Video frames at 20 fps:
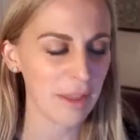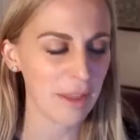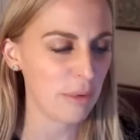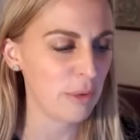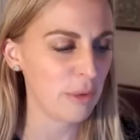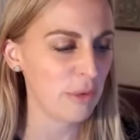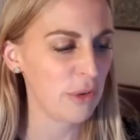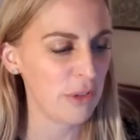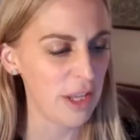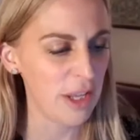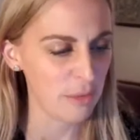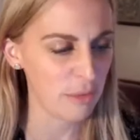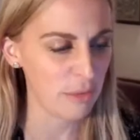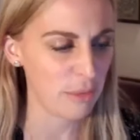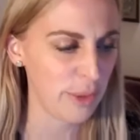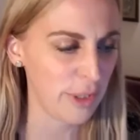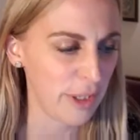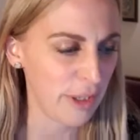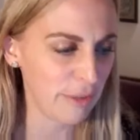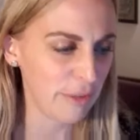a quick thought on
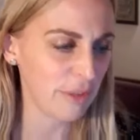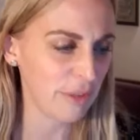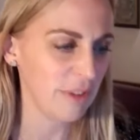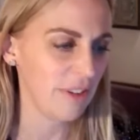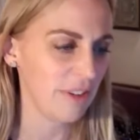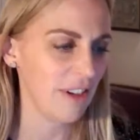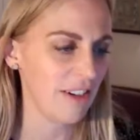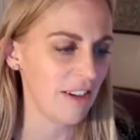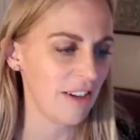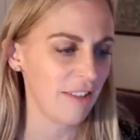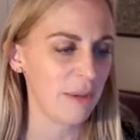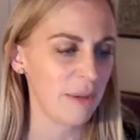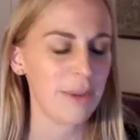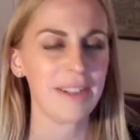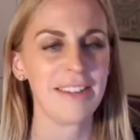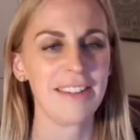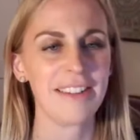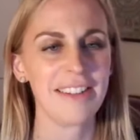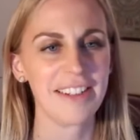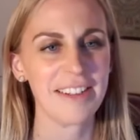that before we go into
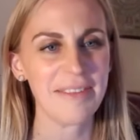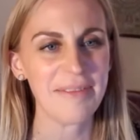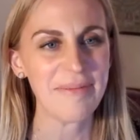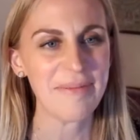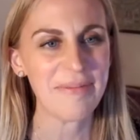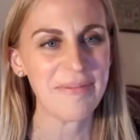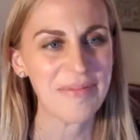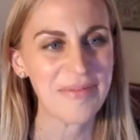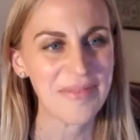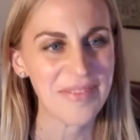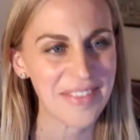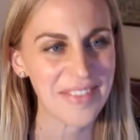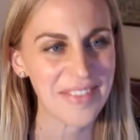another question?